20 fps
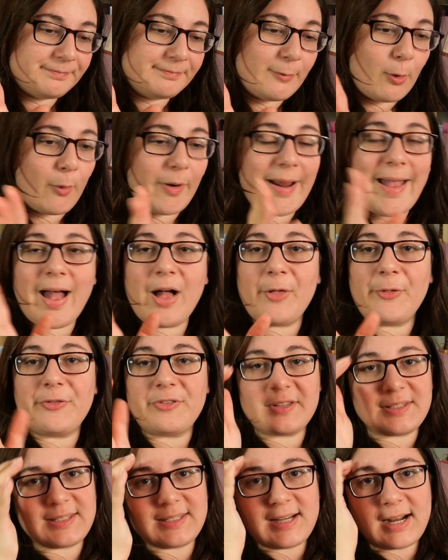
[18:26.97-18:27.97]
or health
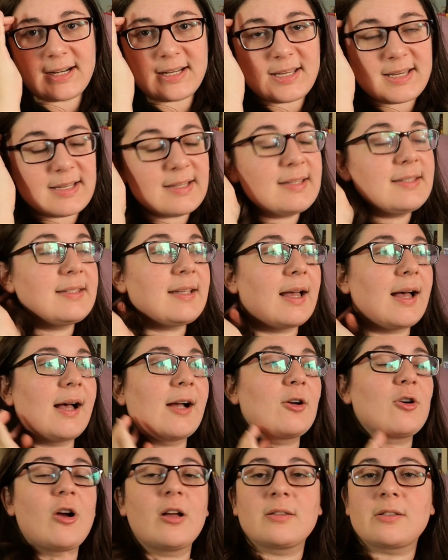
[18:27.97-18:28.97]
studies,
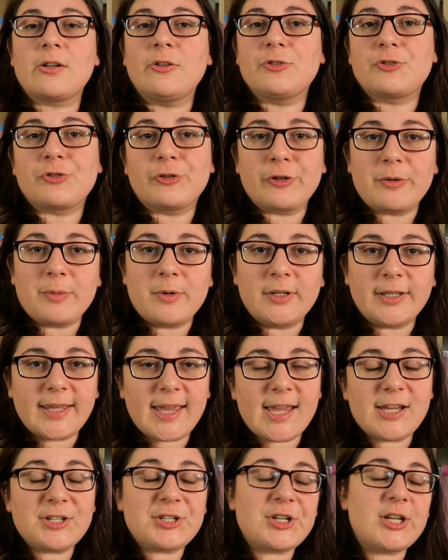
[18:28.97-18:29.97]
cross-cultural
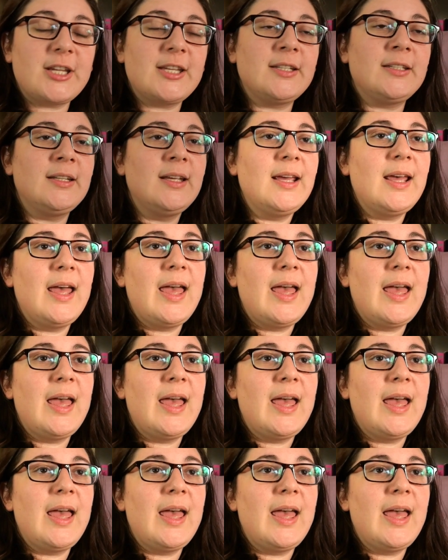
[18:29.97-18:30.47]
communication,